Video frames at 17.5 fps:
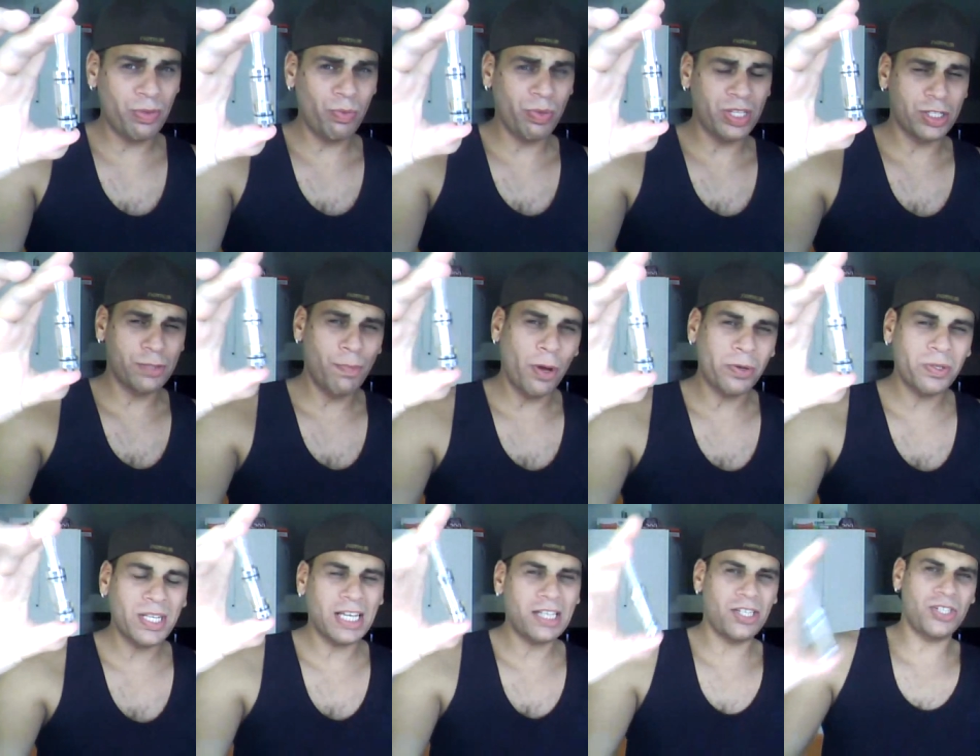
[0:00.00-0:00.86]
with with
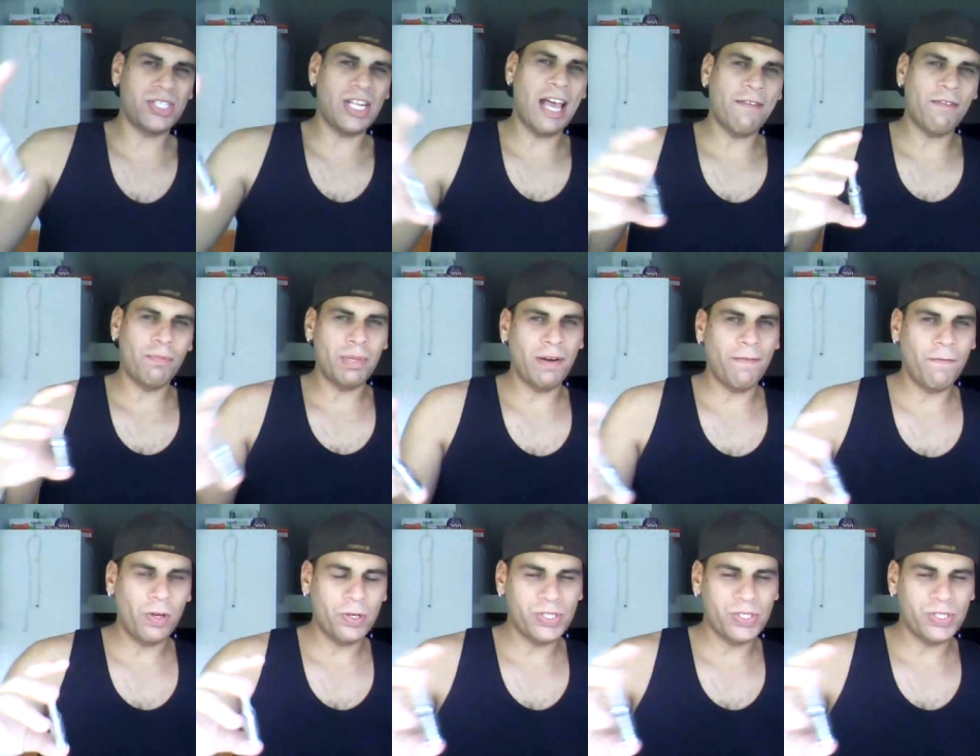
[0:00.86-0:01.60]
smoke tech just to have a bit of